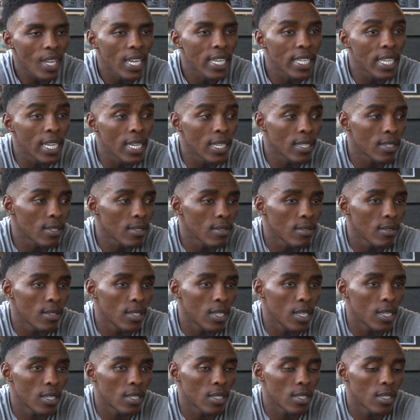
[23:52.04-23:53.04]
Yes.
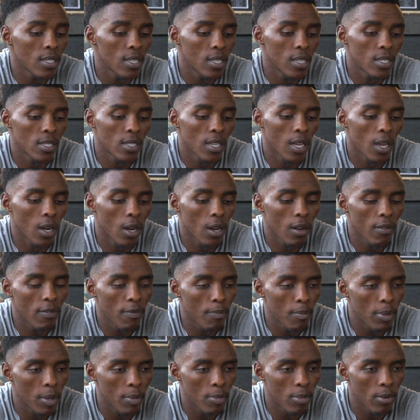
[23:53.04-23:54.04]
A lot
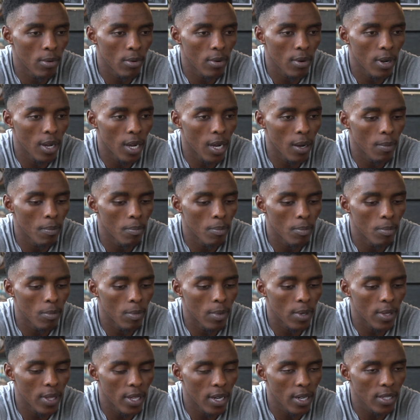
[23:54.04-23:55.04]
of people
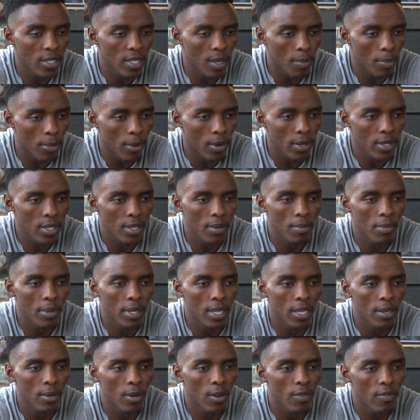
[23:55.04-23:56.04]
that are supporting
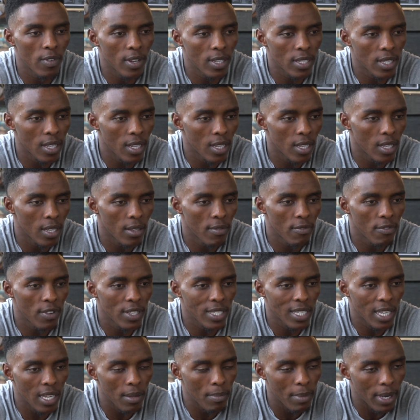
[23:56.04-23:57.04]
me. Obviously,
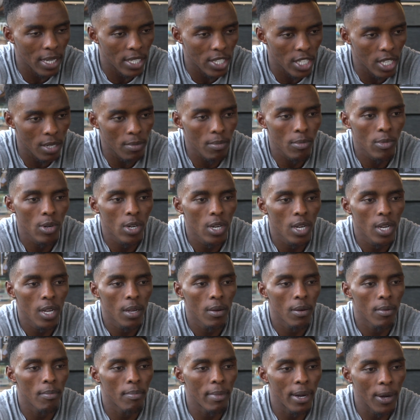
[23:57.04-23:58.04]
firstly, my gym,
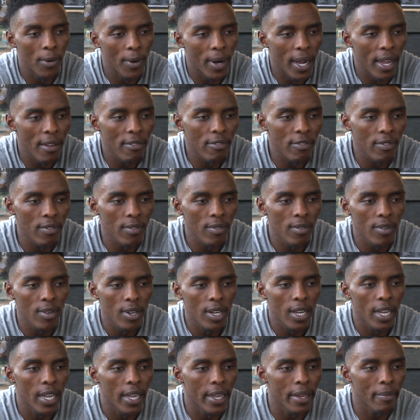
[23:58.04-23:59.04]
my wife,
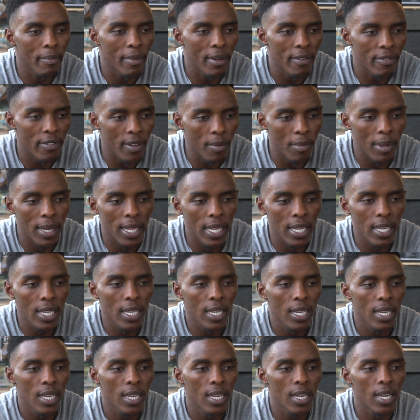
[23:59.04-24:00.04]
and my family,
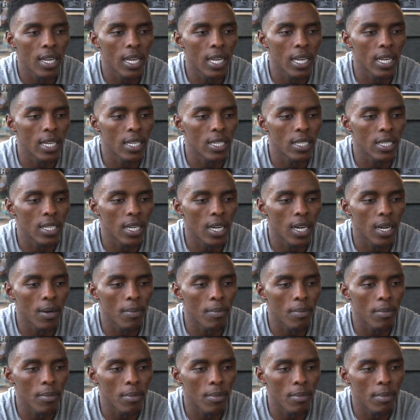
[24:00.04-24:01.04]
and
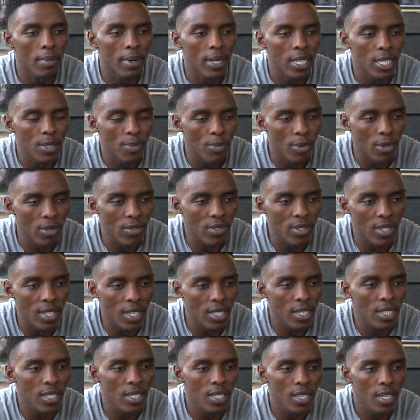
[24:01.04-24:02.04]
my
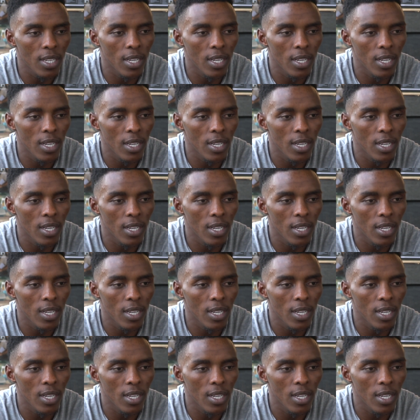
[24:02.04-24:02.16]
sponsors